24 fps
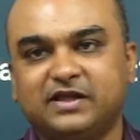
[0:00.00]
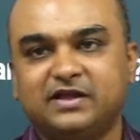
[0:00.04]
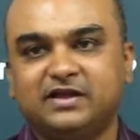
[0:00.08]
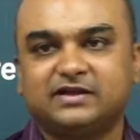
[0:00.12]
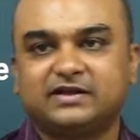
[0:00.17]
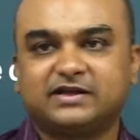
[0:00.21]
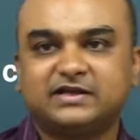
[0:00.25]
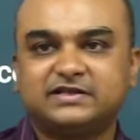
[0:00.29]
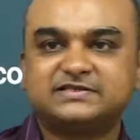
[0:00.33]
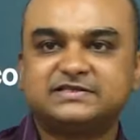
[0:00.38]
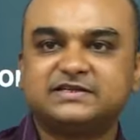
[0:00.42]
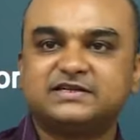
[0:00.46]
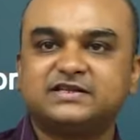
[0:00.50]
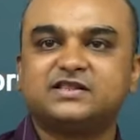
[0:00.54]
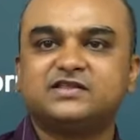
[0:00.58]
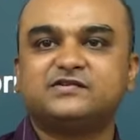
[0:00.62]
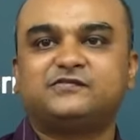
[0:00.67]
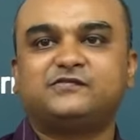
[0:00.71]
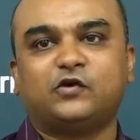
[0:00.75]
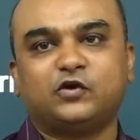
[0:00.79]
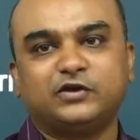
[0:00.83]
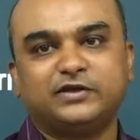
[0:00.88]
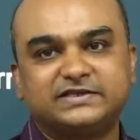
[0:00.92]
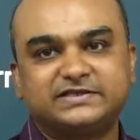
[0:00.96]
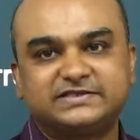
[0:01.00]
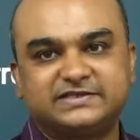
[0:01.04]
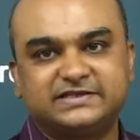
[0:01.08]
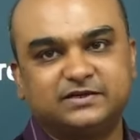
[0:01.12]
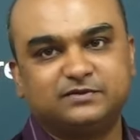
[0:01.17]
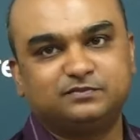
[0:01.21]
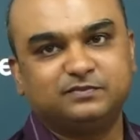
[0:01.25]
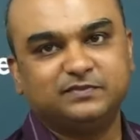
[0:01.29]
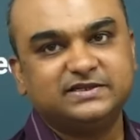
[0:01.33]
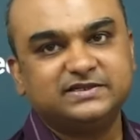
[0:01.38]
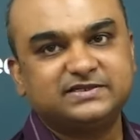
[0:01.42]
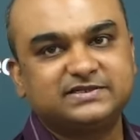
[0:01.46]
Consider the following
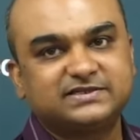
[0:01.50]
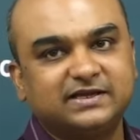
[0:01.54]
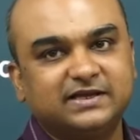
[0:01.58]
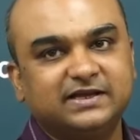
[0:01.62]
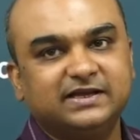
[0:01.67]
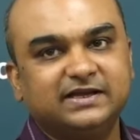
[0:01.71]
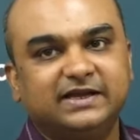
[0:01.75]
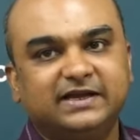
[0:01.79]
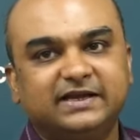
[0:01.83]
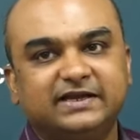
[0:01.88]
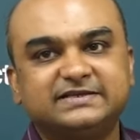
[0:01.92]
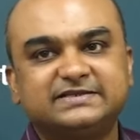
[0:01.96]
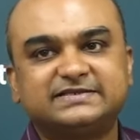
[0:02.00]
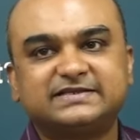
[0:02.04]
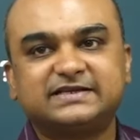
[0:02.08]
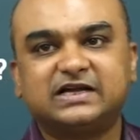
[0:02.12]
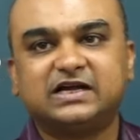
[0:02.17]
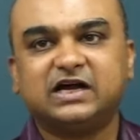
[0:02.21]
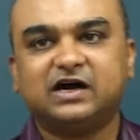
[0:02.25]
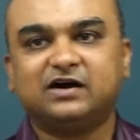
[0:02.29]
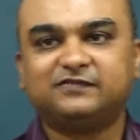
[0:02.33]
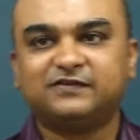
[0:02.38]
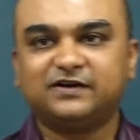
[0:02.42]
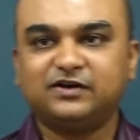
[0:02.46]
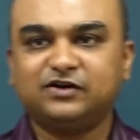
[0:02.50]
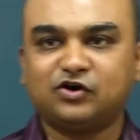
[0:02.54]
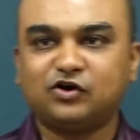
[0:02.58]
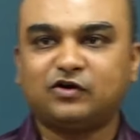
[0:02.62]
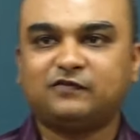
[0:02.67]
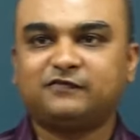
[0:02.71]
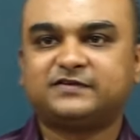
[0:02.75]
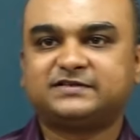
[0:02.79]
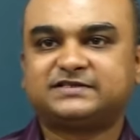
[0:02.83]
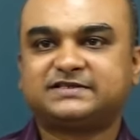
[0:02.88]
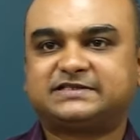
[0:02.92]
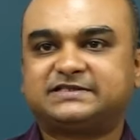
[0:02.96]
statements. It is the governor
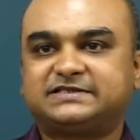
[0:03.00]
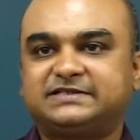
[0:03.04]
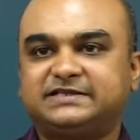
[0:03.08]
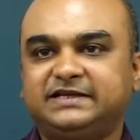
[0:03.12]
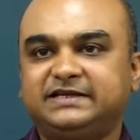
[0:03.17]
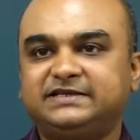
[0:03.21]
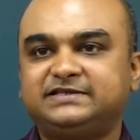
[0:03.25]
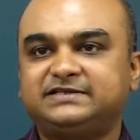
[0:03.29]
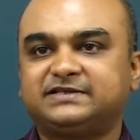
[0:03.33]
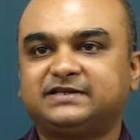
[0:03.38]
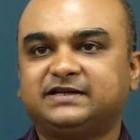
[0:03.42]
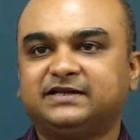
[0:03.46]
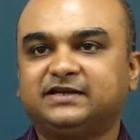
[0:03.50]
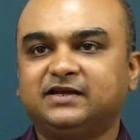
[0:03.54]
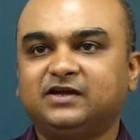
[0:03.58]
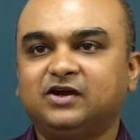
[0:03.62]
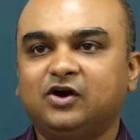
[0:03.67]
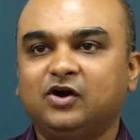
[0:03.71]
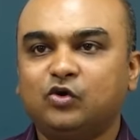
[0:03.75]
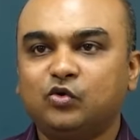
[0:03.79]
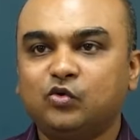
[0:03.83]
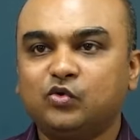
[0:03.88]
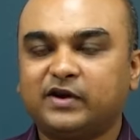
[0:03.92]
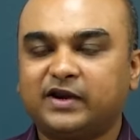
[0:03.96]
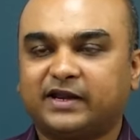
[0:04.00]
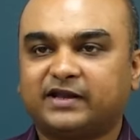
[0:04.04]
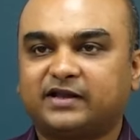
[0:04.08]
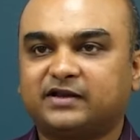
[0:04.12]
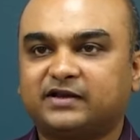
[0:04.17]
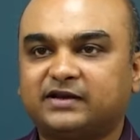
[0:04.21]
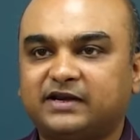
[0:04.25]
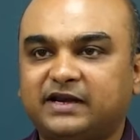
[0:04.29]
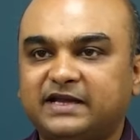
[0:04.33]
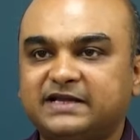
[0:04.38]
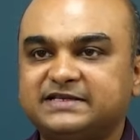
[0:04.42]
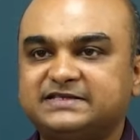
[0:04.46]
of a state who
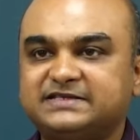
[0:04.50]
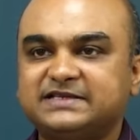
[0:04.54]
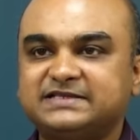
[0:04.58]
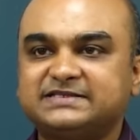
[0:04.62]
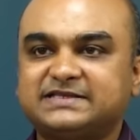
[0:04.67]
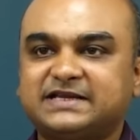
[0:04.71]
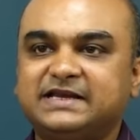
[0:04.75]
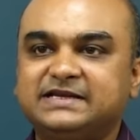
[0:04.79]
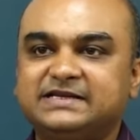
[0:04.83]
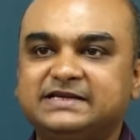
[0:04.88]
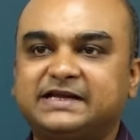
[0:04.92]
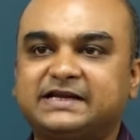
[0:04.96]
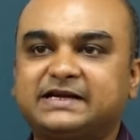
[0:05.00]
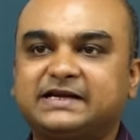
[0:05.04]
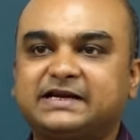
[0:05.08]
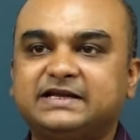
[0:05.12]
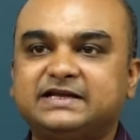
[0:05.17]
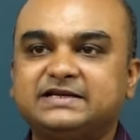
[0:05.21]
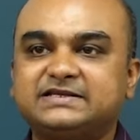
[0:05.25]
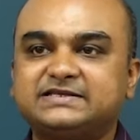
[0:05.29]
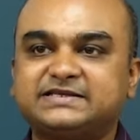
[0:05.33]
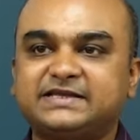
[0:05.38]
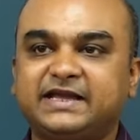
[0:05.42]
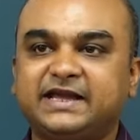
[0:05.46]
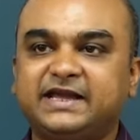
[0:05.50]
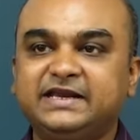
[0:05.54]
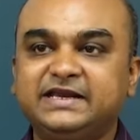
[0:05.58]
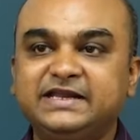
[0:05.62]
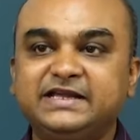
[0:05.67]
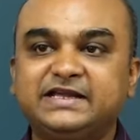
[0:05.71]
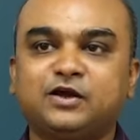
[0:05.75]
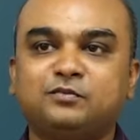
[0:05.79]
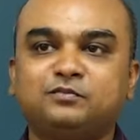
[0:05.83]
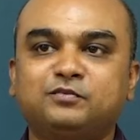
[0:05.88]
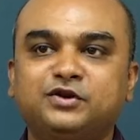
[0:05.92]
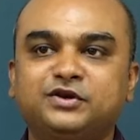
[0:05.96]
recognizes and declares any
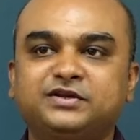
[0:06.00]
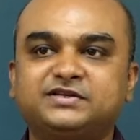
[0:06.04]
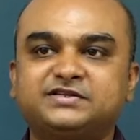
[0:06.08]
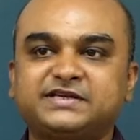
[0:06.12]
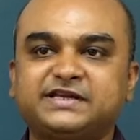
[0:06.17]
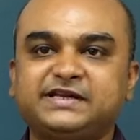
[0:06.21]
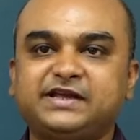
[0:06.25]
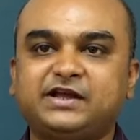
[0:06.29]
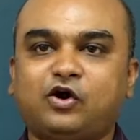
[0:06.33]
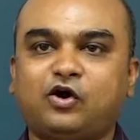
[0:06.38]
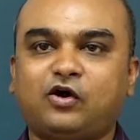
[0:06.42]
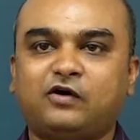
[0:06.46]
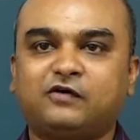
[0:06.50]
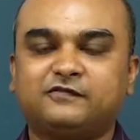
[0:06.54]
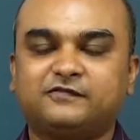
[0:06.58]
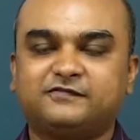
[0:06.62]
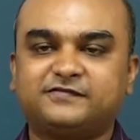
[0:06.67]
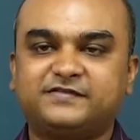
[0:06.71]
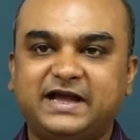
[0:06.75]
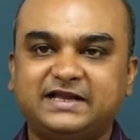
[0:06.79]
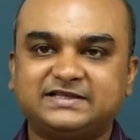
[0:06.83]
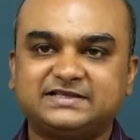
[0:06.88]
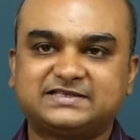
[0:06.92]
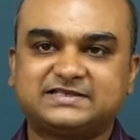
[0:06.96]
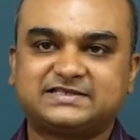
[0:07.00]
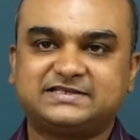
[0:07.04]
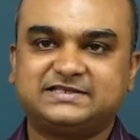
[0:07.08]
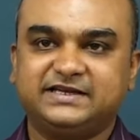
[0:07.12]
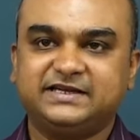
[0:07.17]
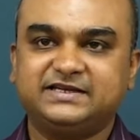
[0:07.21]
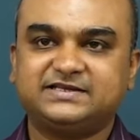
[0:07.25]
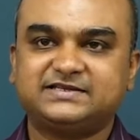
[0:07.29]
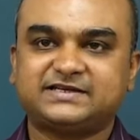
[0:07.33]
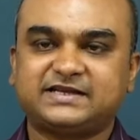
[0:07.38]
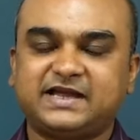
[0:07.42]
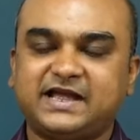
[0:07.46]
community of that
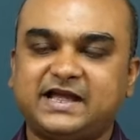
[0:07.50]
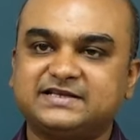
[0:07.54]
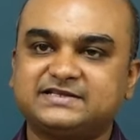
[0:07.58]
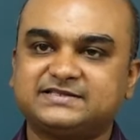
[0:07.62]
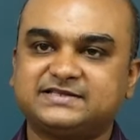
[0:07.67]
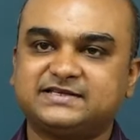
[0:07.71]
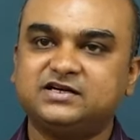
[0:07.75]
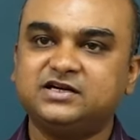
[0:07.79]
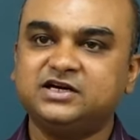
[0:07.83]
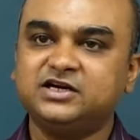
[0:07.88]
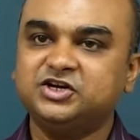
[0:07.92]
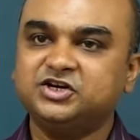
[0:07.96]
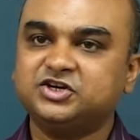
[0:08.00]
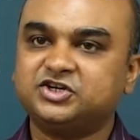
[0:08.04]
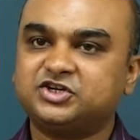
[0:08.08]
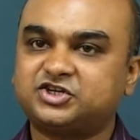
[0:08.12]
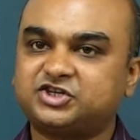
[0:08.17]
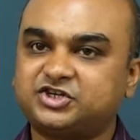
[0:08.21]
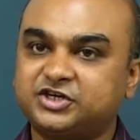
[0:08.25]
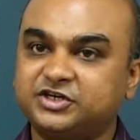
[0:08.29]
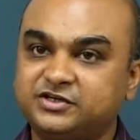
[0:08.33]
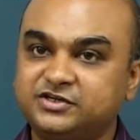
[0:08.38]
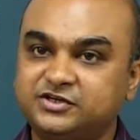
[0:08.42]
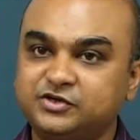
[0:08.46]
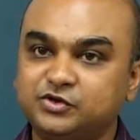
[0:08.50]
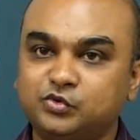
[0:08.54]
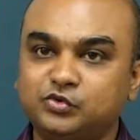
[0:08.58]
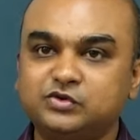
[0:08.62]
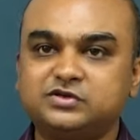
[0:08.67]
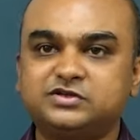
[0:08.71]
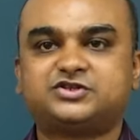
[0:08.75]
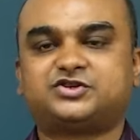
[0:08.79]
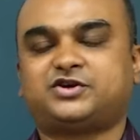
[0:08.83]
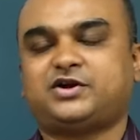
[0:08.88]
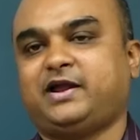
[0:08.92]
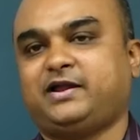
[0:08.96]
state as a
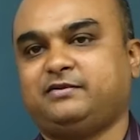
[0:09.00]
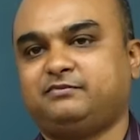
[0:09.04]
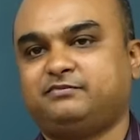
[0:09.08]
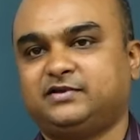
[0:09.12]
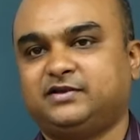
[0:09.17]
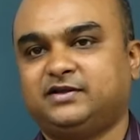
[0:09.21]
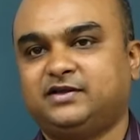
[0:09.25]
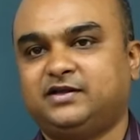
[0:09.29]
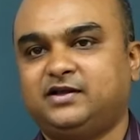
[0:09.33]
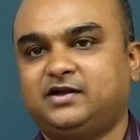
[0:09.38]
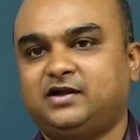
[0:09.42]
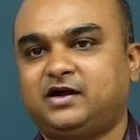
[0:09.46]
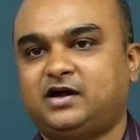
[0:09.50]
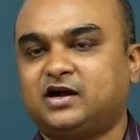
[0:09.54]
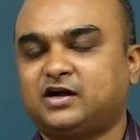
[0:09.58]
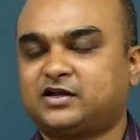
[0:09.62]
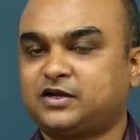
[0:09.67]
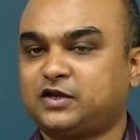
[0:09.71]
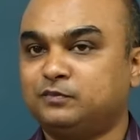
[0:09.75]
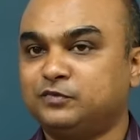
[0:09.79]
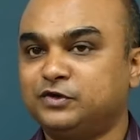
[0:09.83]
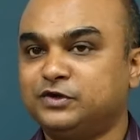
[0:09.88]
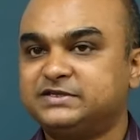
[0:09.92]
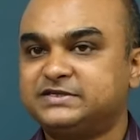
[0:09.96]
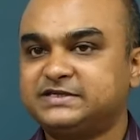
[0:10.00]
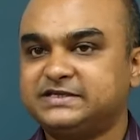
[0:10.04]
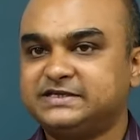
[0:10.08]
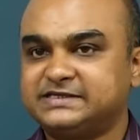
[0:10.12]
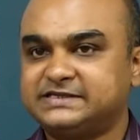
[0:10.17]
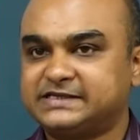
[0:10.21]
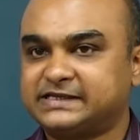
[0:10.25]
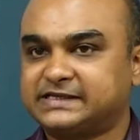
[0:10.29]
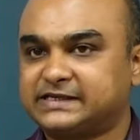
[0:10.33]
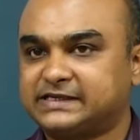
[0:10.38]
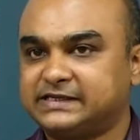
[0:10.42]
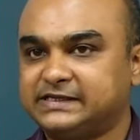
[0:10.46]
scheduled tribe. A community
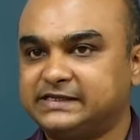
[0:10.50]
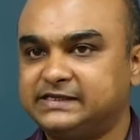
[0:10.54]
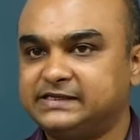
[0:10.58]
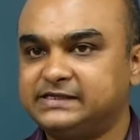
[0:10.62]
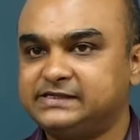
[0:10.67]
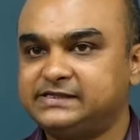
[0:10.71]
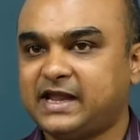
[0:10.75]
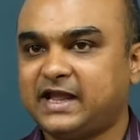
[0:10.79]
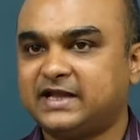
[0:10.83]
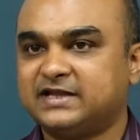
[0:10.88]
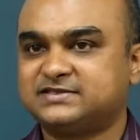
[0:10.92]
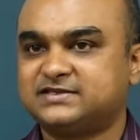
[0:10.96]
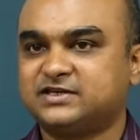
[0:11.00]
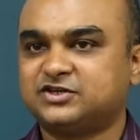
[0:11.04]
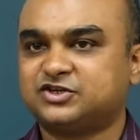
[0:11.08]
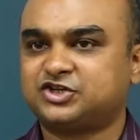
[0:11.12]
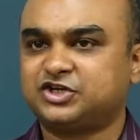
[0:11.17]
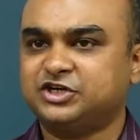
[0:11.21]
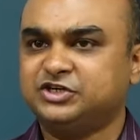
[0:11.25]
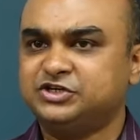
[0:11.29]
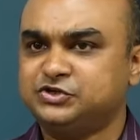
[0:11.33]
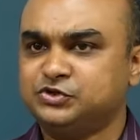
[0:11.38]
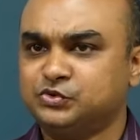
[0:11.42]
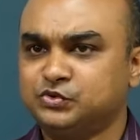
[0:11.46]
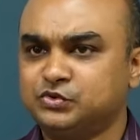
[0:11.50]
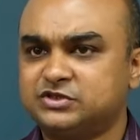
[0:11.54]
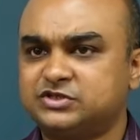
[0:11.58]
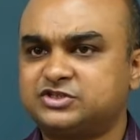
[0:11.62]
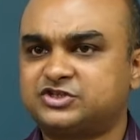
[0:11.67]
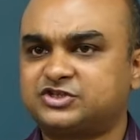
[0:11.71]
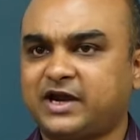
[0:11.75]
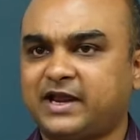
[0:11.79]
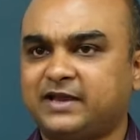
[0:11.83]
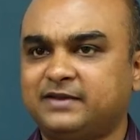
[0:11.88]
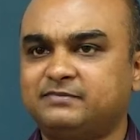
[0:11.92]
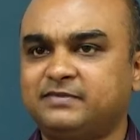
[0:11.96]
declared as a scheduled
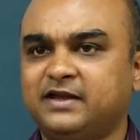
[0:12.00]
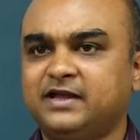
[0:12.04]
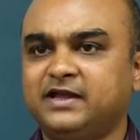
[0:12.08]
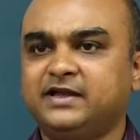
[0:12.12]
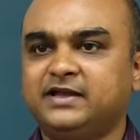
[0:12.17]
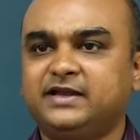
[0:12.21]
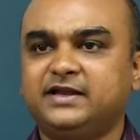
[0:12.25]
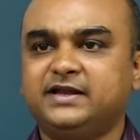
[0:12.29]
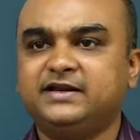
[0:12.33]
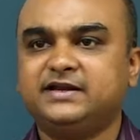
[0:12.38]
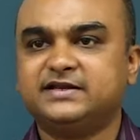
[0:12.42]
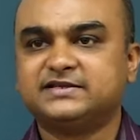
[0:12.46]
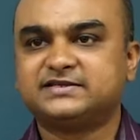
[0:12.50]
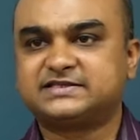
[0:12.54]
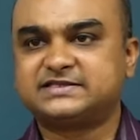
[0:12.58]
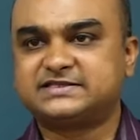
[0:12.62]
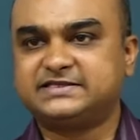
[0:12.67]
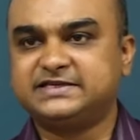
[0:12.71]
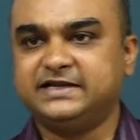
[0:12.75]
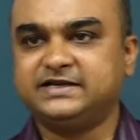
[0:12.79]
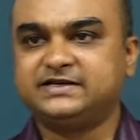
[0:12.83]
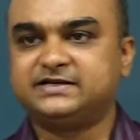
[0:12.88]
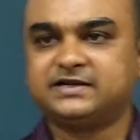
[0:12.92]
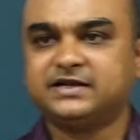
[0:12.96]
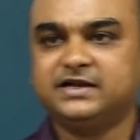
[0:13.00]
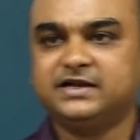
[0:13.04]
tribe in a state